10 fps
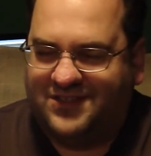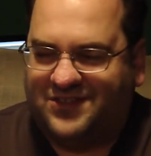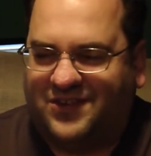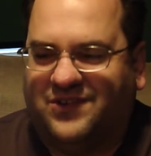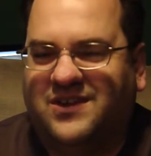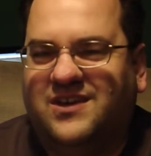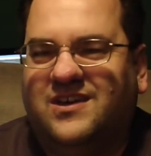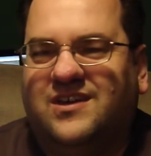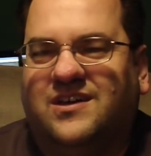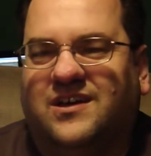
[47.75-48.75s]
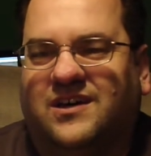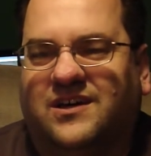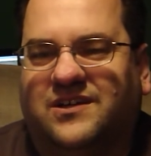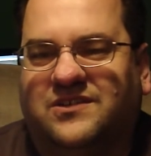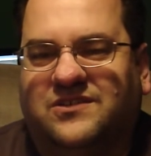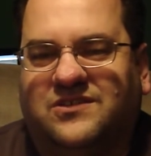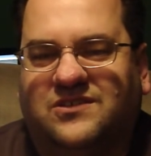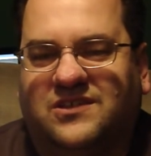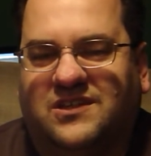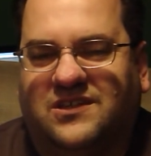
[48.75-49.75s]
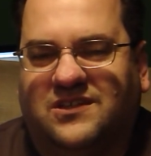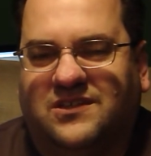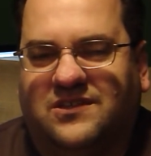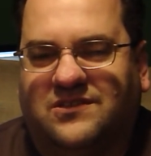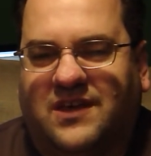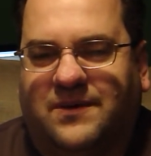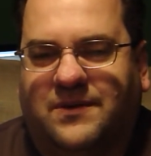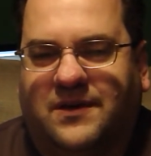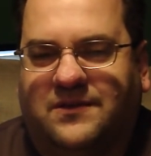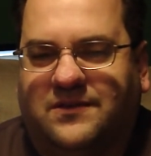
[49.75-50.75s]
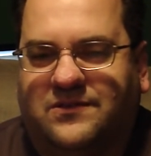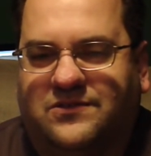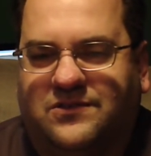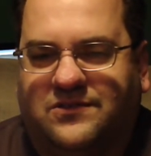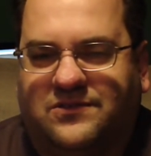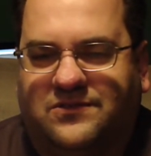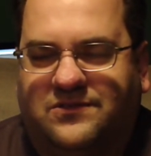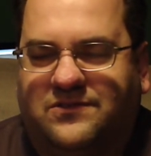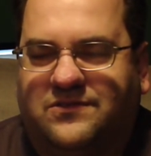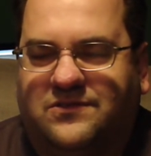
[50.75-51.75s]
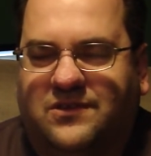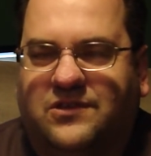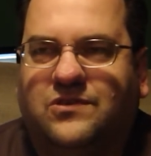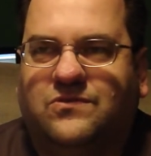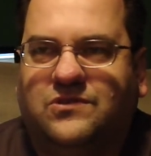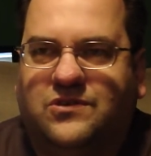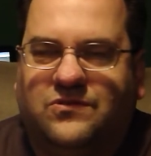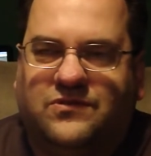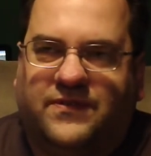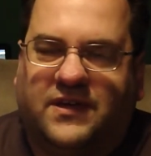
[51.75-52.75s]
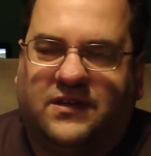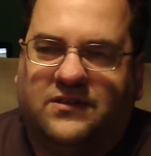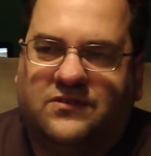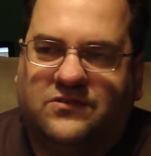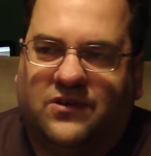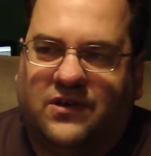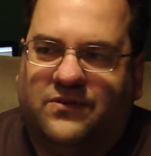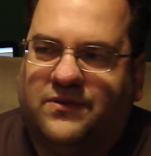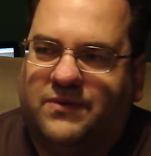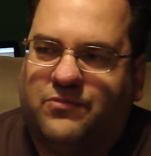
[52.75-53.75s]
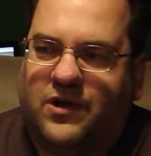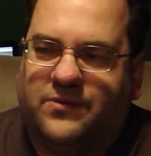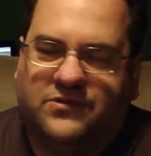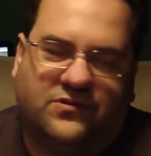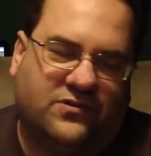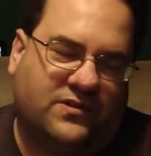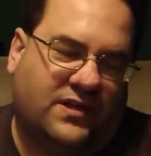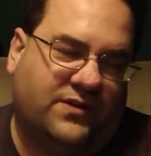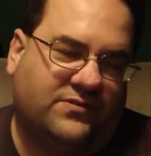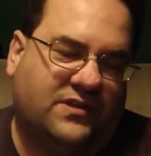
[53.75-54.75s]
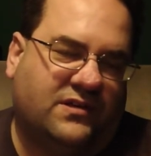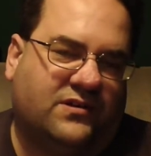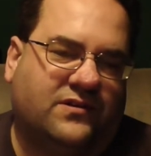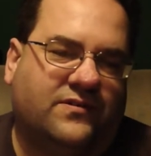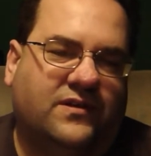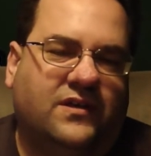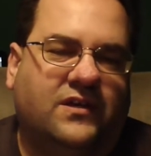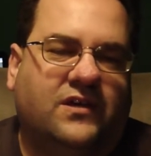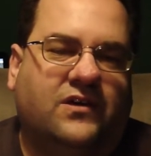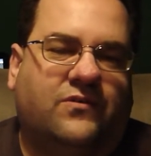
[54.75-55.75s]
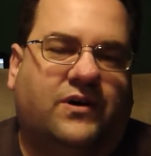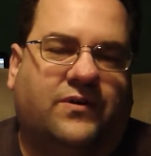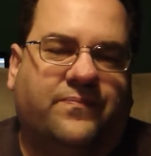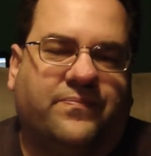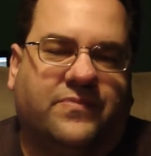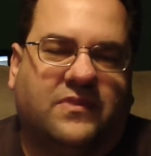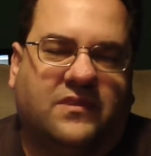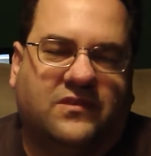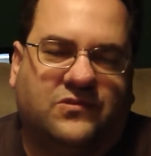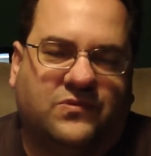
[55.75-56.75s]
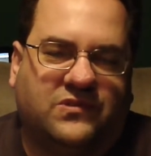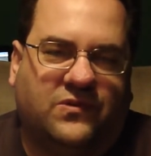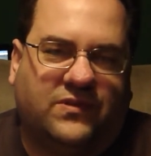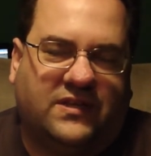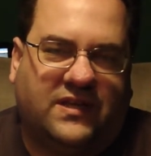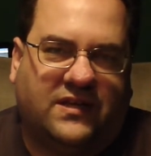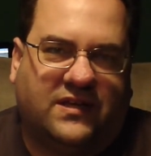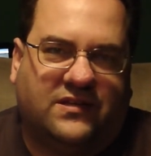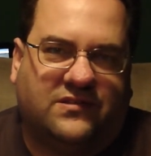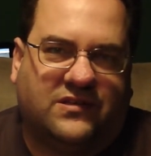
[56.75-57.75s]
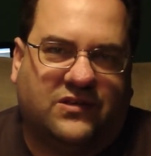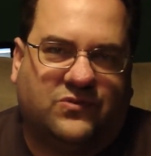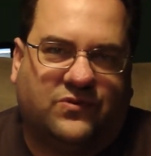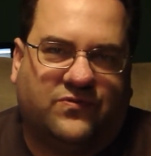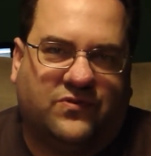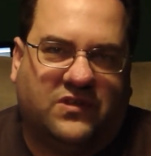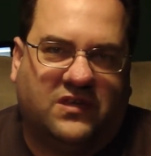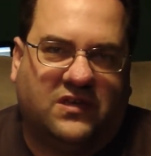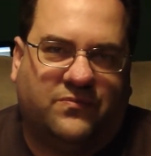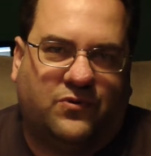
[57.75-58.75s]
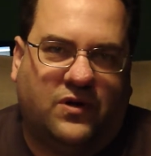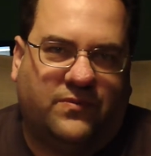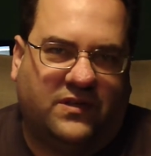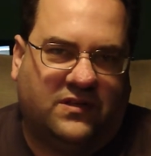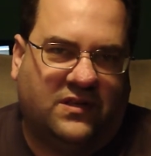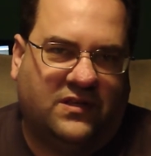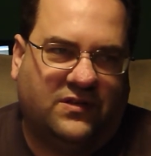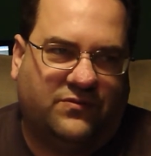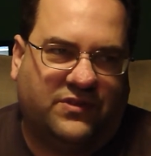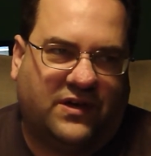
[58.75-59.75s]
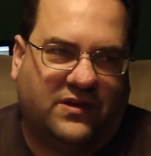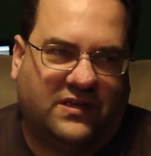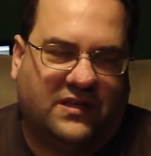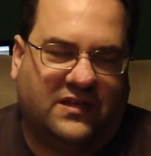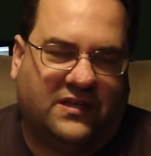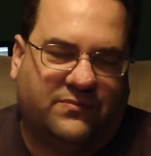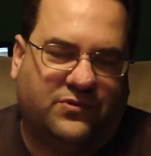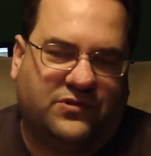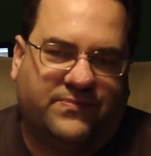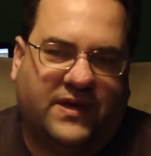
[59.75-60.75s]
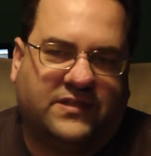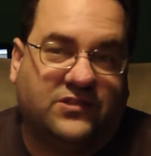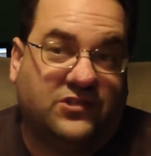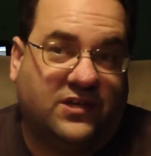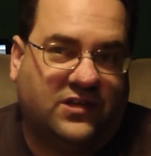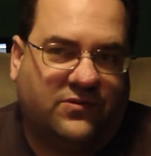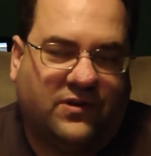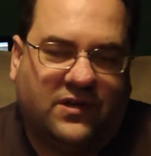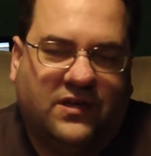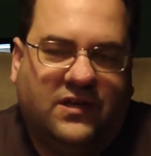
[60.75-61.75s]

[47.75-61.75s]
so uh, she is at, she's a huge, huge fan. So I promised her that I would take her. Well, this was the only date I could schedule for the appointment without it getting pushed back to January,